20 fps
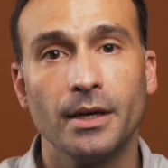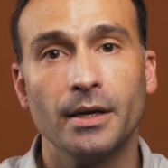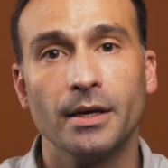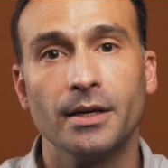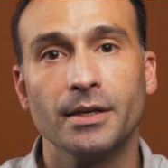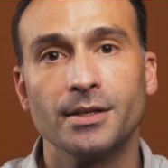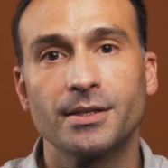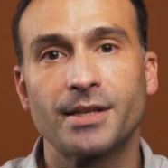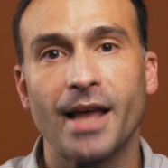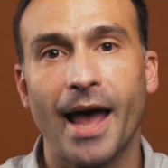
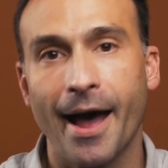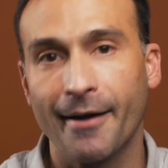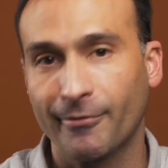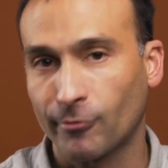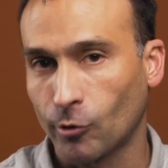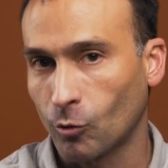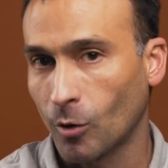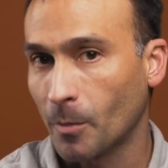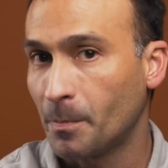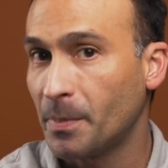is
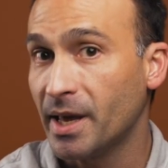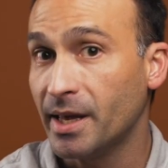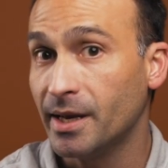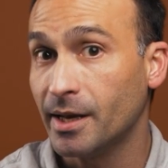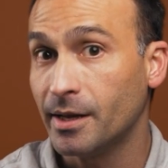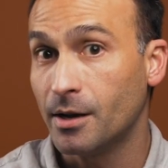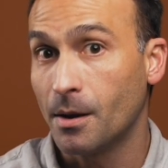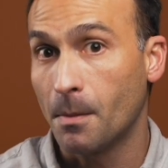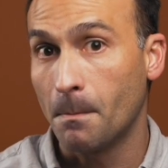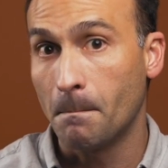after
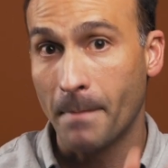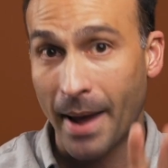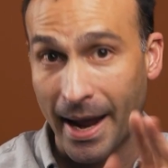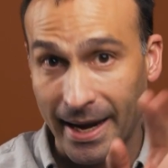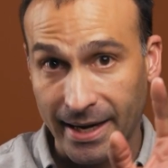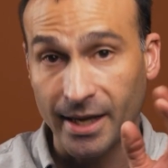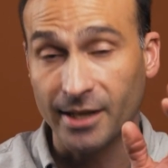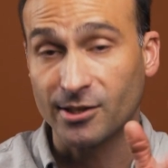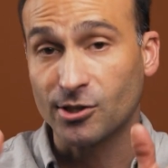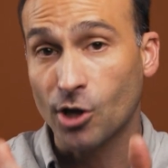repeated
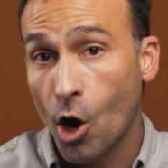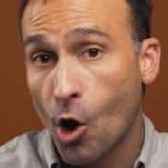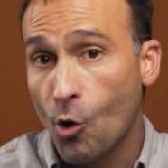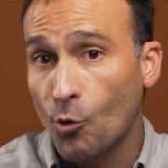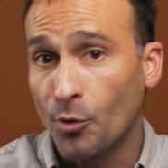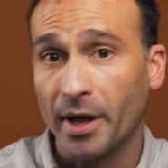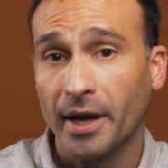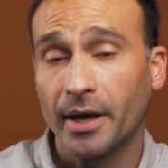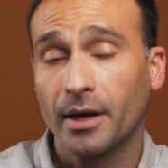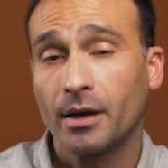maintenance
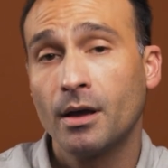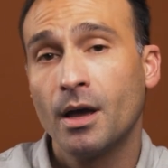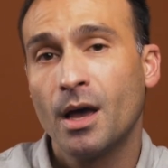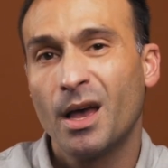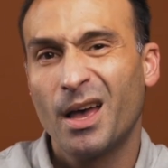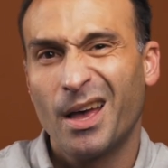honing,